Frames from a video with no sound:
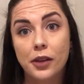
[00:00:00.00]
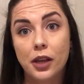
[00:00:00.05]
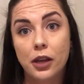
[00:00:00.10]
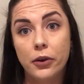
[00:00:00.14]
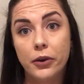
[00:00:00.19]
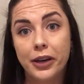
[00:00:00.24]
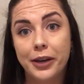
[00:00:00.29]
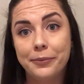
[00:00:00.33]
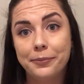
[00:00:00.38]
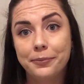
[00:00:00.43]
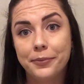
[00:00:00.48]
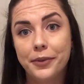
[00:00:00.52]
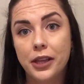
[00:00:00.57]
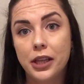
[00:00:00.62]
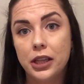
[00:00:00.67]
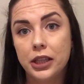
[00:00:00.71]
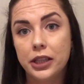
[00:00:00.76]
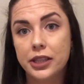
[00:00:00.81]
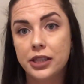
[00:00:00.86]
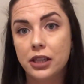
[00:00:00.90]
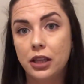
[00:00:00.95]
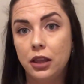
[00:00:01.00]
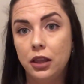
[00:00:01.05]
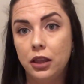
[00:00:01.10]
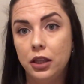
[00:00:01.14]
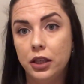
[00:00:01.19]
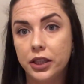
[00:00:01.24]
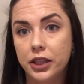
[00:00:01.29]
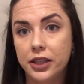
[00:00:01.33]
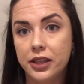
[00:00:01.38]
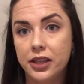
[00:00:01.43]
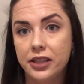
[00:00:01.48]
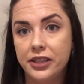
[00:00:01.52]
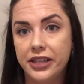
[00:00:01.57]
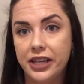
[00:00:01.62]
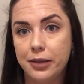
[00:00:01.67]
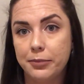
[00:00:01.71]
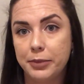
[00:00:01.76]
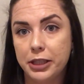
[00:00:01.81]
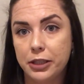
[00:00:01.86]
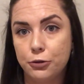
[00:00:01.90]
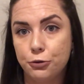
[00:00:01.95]
Okay, let's look at the
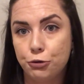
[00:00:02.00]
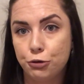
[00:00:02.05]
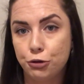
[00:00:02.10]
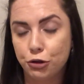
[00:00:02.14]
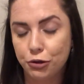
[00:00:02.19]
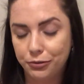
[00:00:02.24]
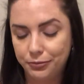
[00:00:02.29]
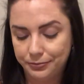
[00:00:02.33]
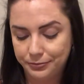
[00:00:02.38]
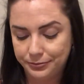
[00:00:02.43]
damage.